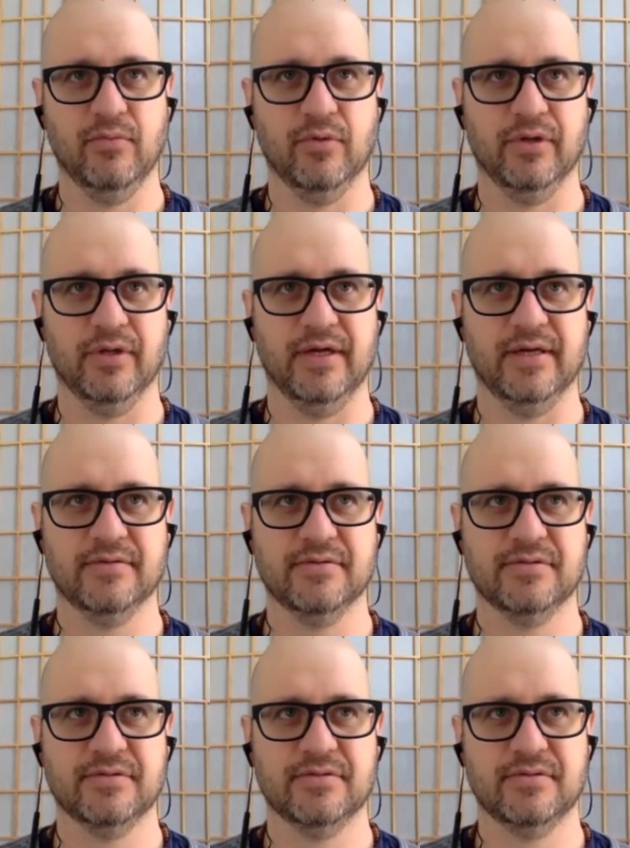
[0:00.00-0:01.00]
more like
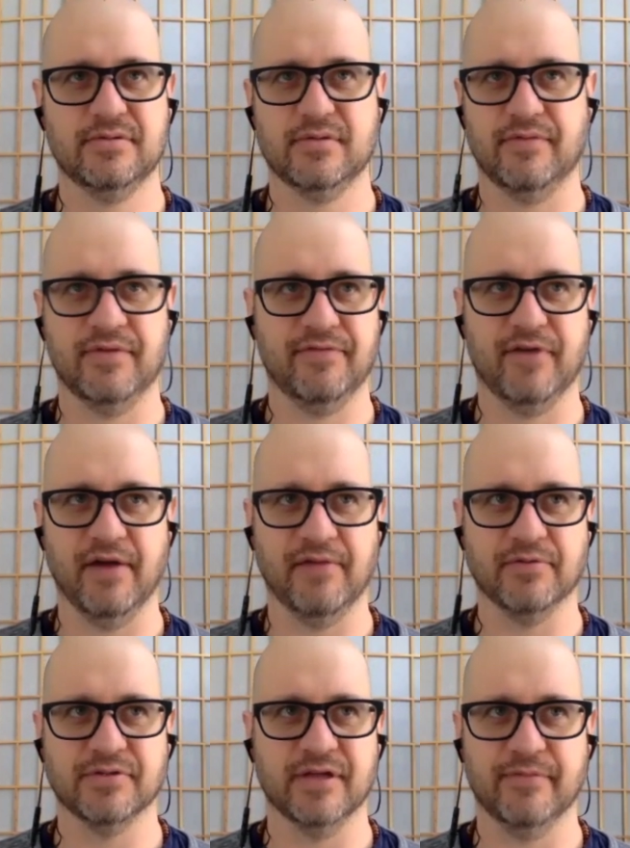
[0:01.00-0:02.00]

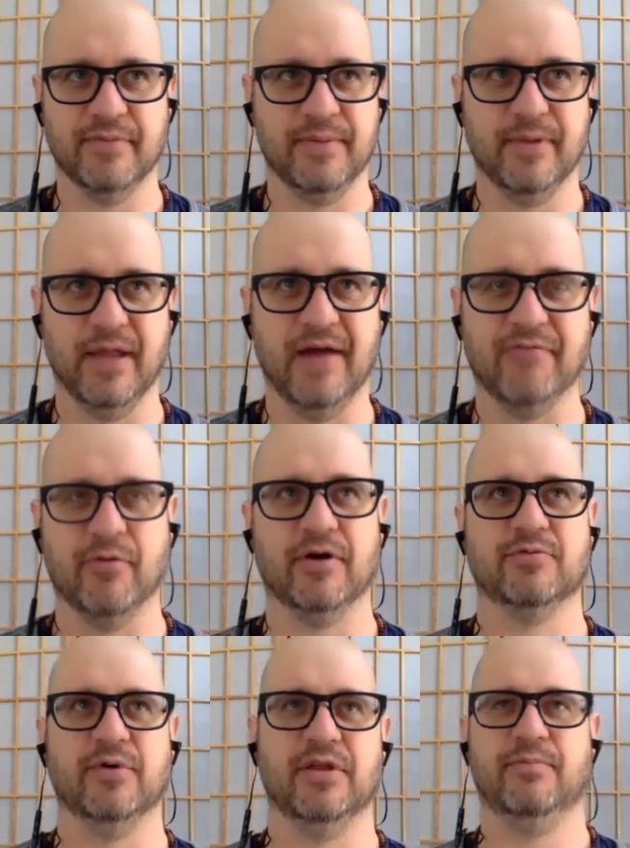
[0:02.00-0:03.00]
75% of people I've
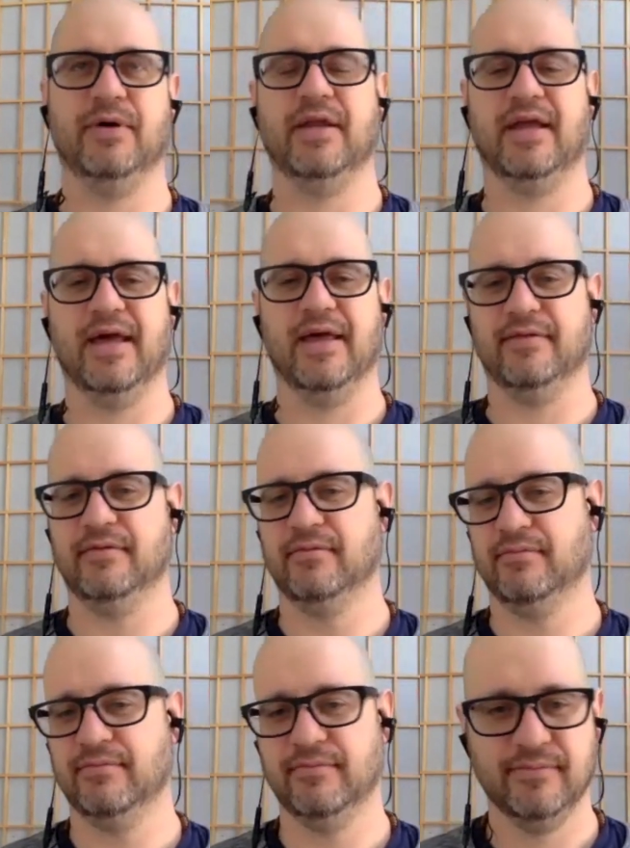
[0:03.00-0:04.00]
worked with, but again,
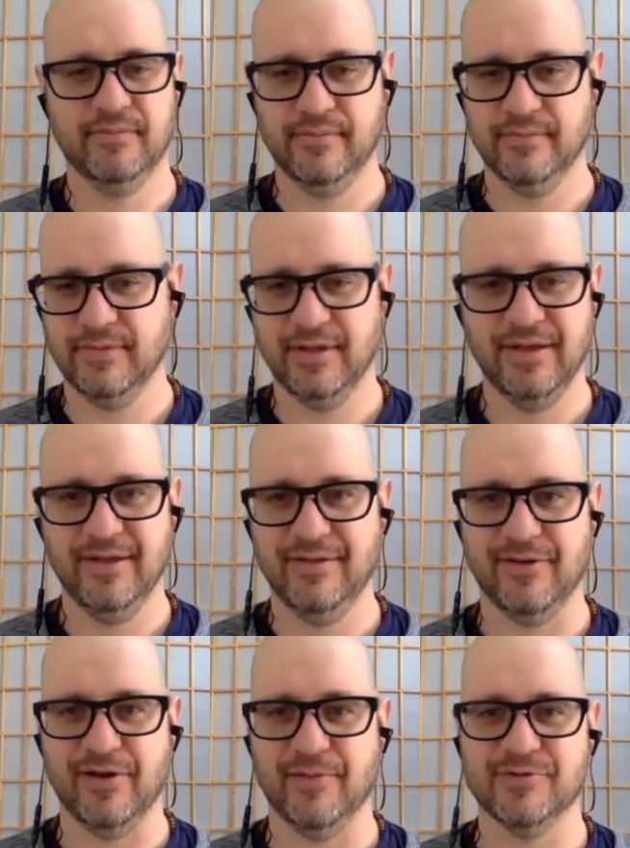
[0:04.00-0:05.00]

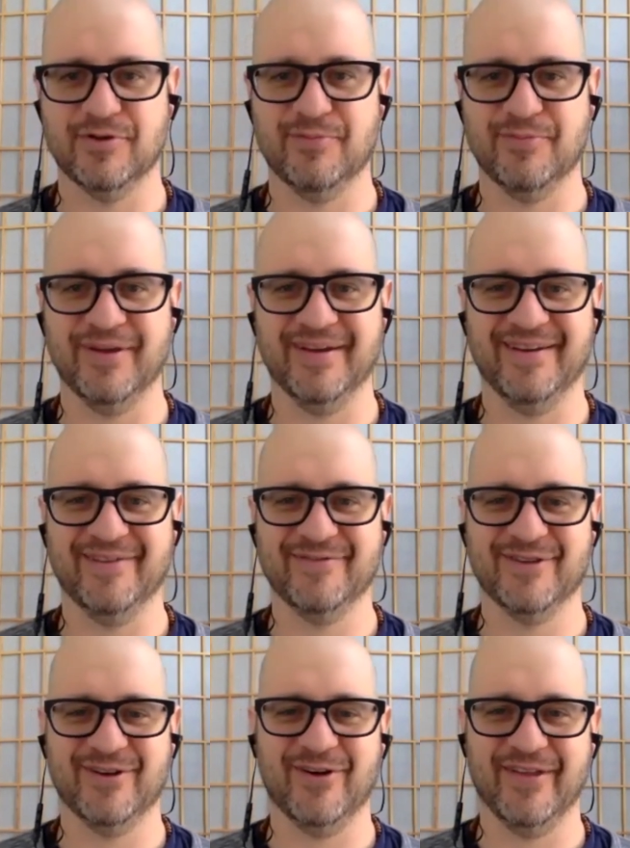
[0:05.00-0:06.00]
the numbers aren't big enough
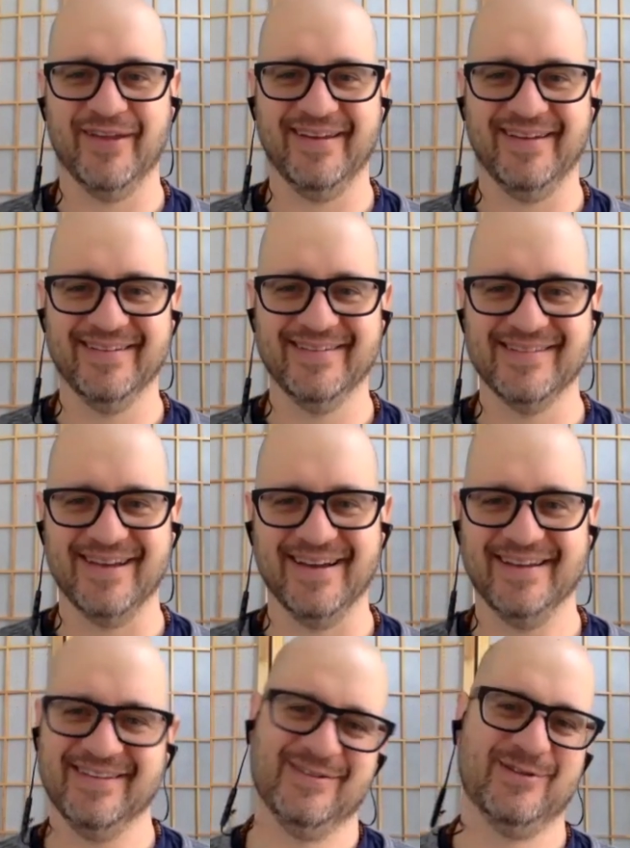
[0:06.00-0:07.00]
to call that
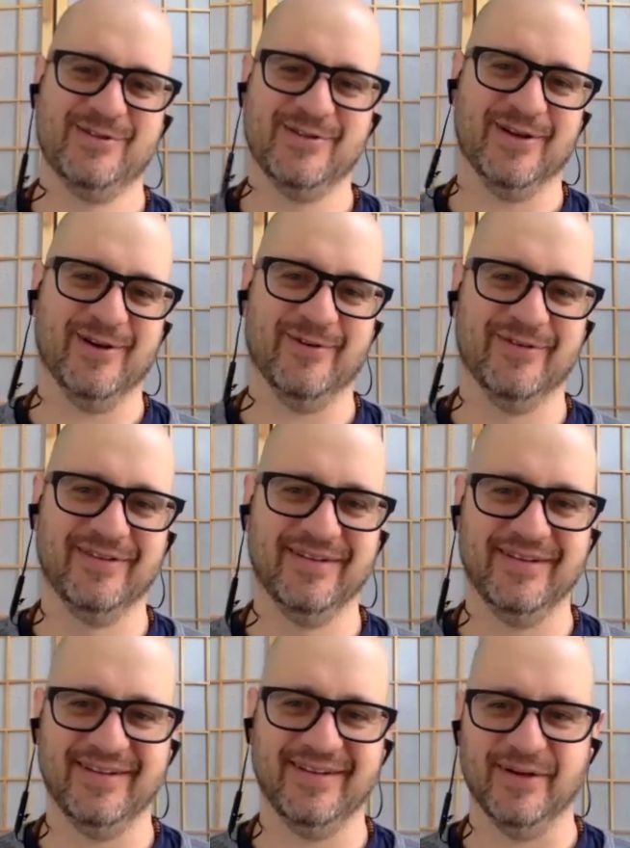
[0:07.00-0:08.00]
science. So
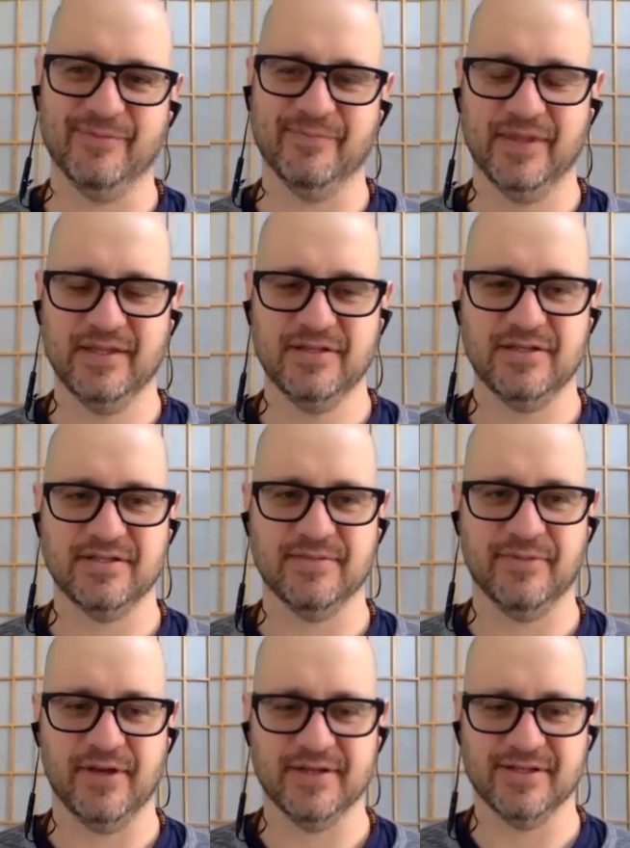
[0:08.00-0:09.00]
just
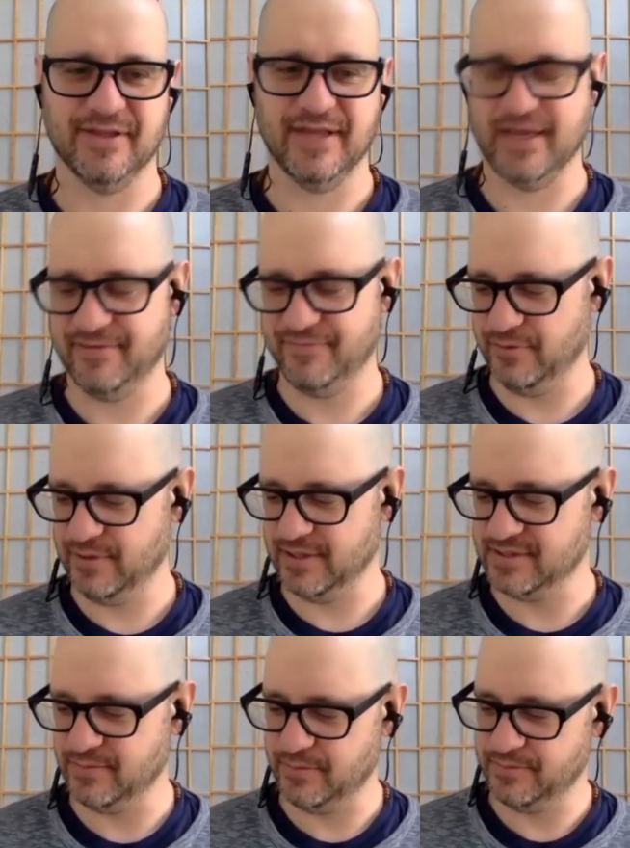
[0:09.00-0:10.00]
some thoughts on that if you
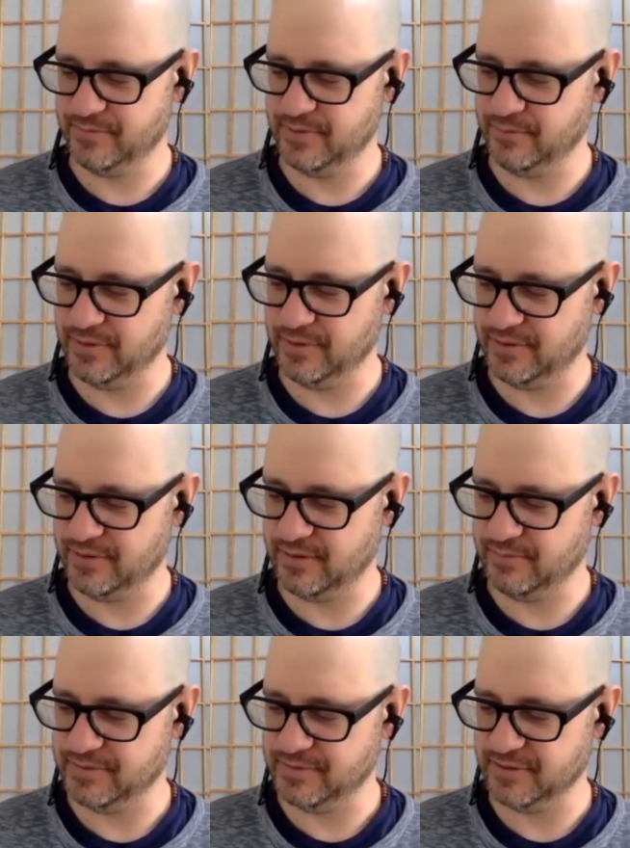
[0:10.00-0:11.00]
get someone with
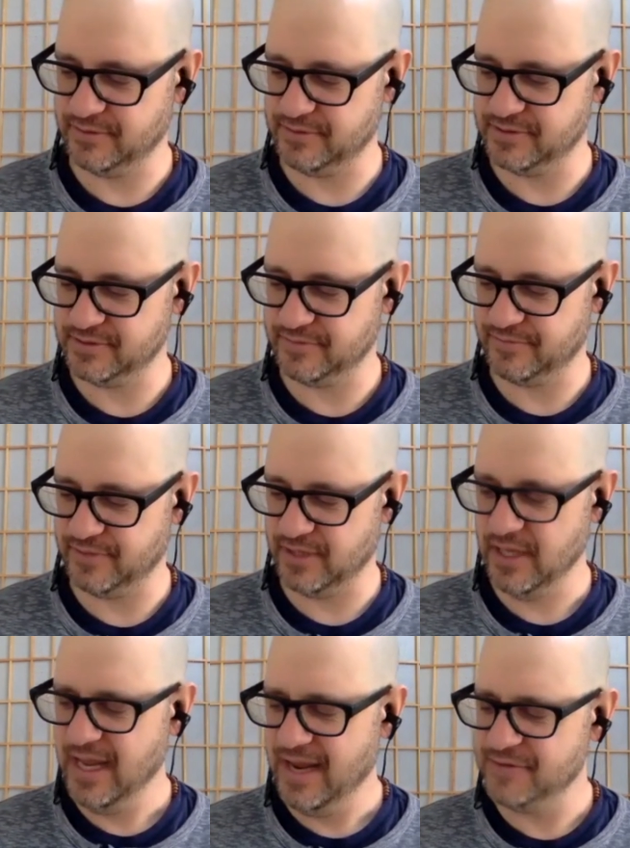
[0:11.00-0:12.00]
muscular dystrophy.
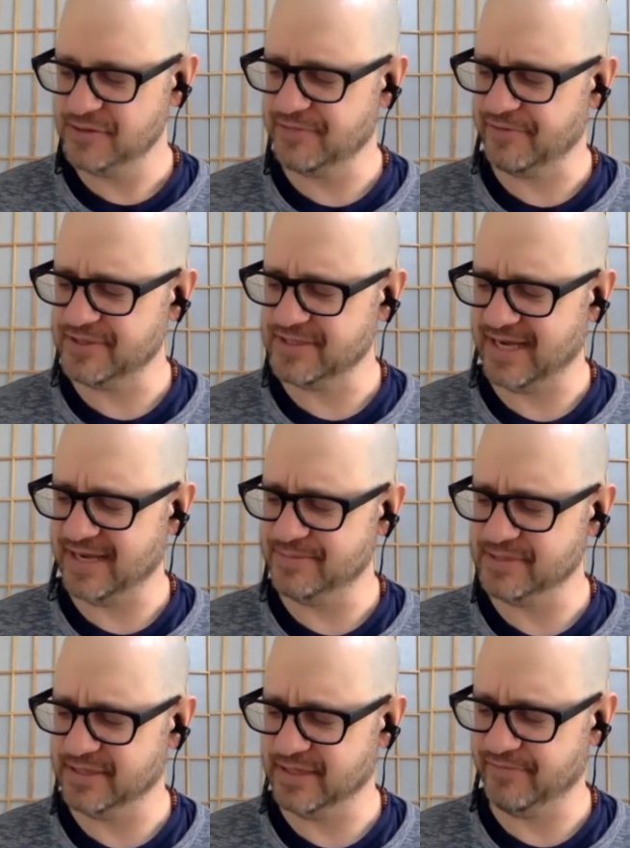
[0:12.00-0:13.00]
And there's different
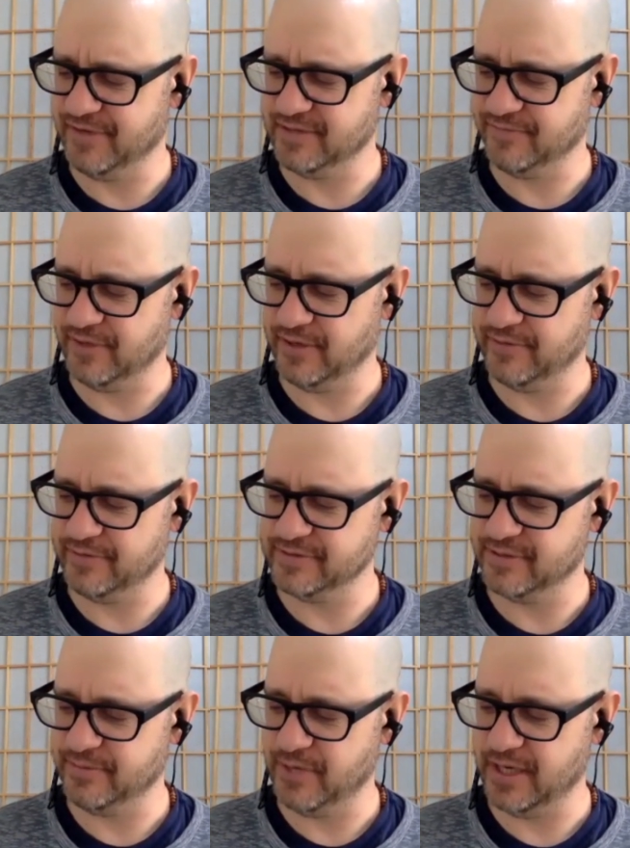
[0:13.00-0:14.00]
types, and they affect different
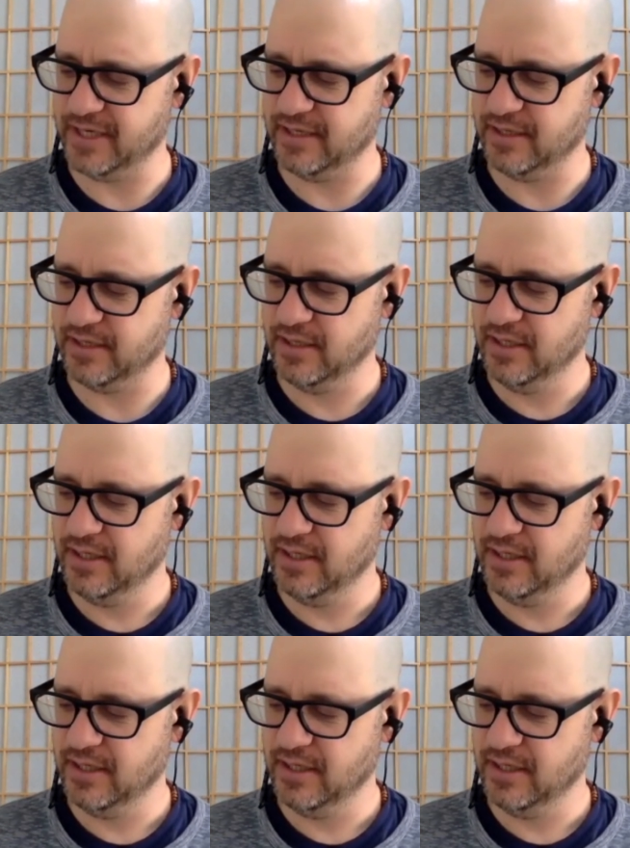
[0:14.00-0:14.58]
areas of the body